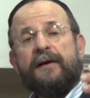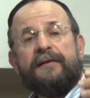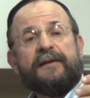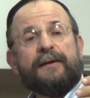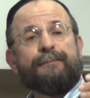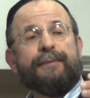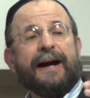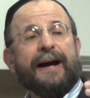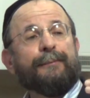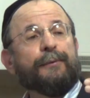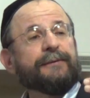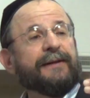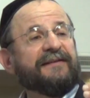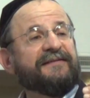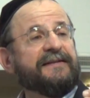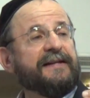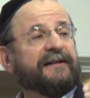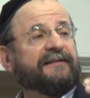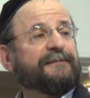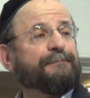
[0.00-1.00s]
The Bible
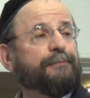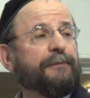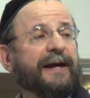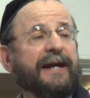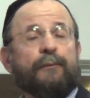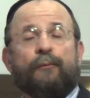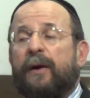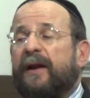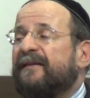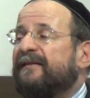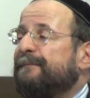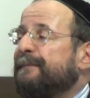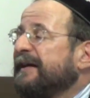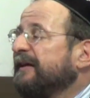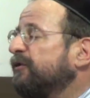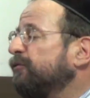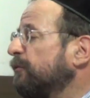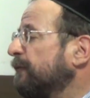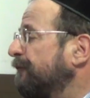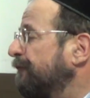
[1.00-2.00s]
doesn't explain what does it
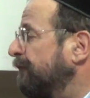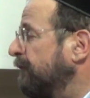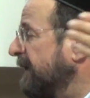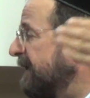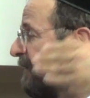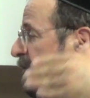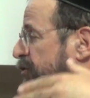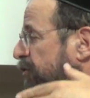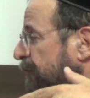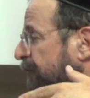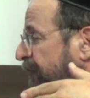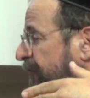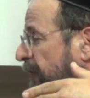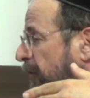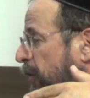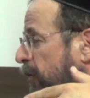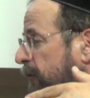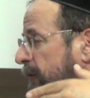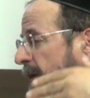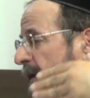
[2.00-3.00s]
mean to afflict your
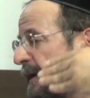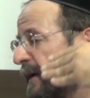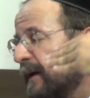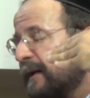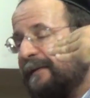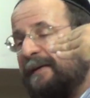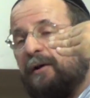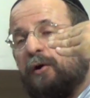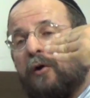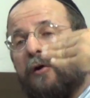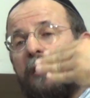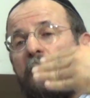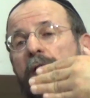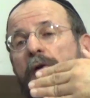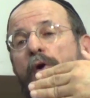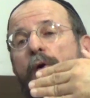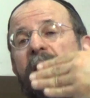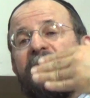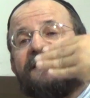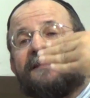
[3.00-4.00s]
soul. The oral
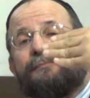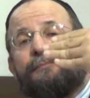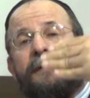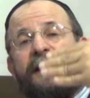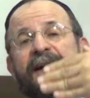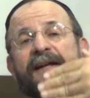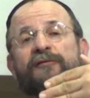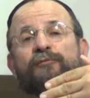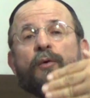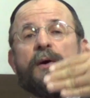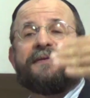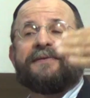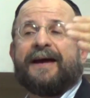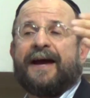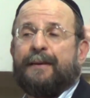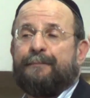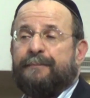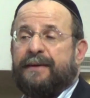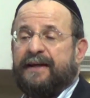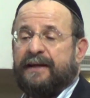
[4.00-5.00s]
law explains what
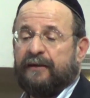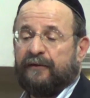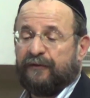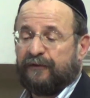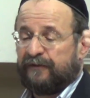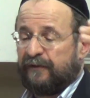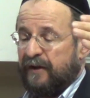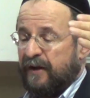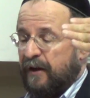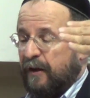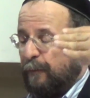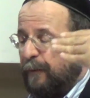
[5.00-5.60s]
that means.